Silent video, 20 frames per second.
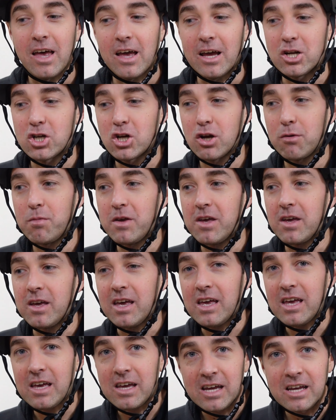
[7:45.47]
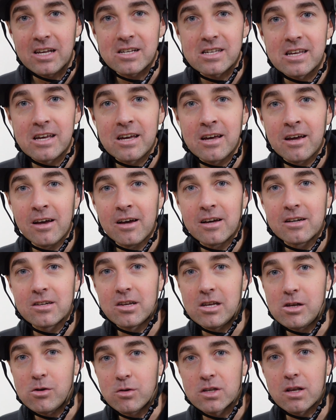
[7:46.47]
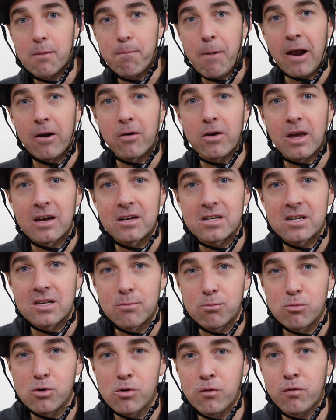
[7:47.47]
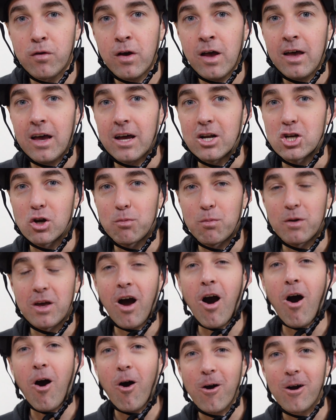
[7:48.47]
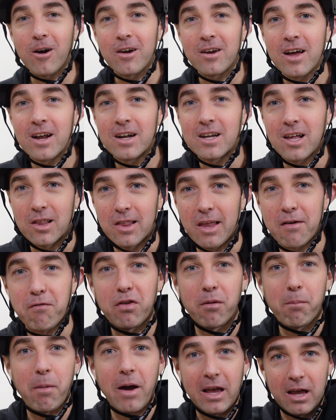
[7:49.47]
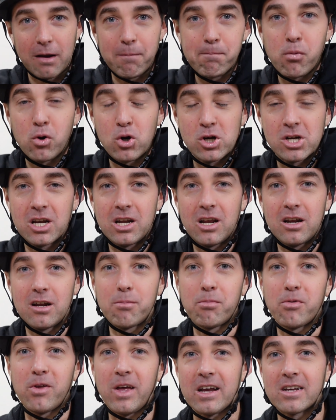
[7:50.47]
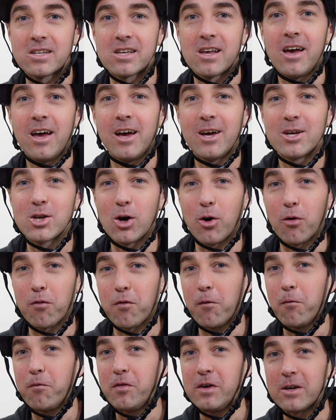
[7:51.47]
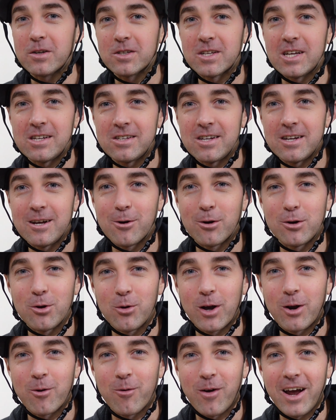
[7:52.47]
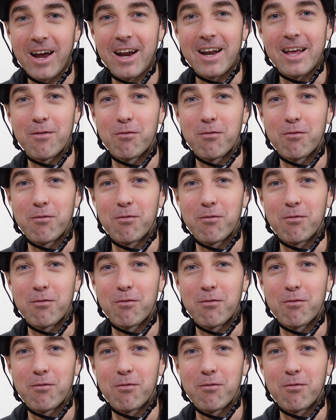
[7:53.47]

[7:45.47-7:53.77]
It should be easy to use the pedal kicks to move. It should be hard to lift the bike and push it into place. So if it feels easy, you're doing it right.